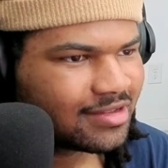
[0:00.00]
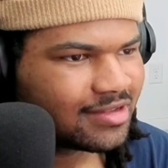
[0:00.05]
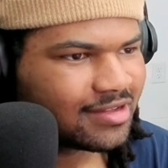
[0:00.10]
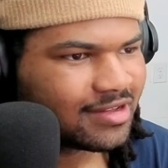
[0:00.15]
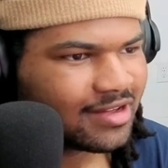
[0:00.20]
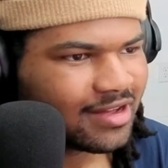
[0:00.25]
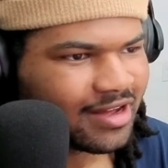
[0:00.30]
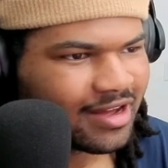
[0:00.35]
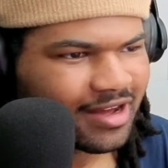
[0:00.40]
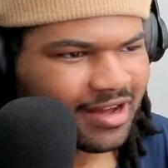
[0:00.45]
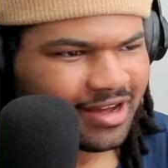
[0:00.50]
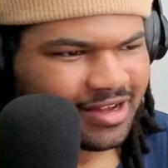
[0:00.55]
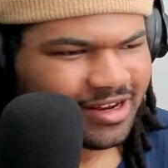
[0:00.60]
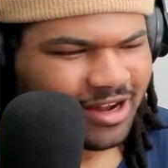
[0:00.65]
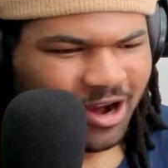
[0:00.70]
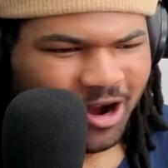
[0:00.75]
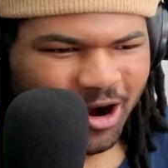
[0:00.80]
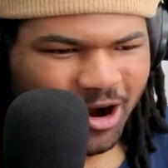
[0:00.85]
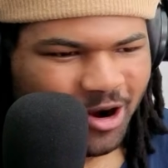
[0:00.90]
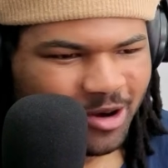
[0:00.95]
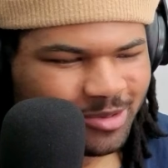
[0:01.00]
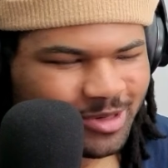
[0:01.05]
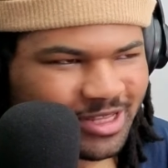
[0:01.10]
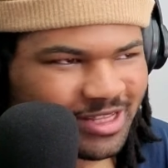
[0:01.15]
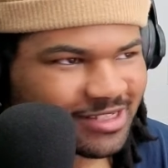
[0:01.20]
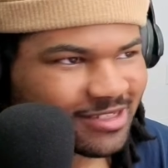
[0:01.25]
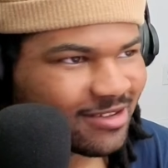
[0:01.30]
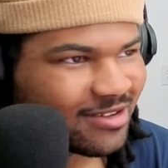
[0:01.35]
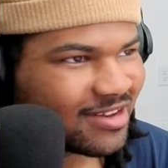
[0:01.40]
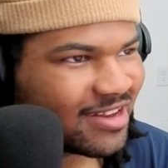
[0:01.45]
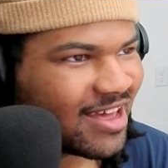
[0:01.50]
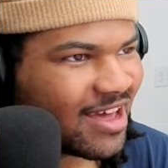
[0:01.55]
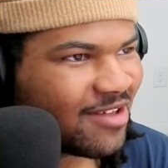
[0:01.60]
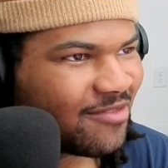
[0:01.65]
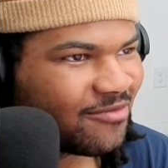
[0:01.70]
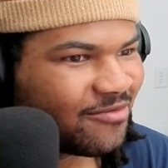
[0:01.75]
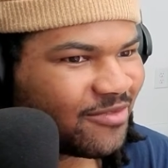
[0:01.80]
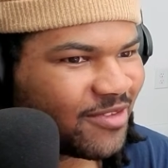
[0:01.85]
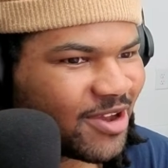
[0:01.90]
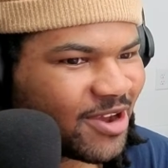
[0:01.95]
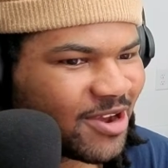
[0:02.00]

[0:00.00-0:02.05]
And the harmony that's on that, very,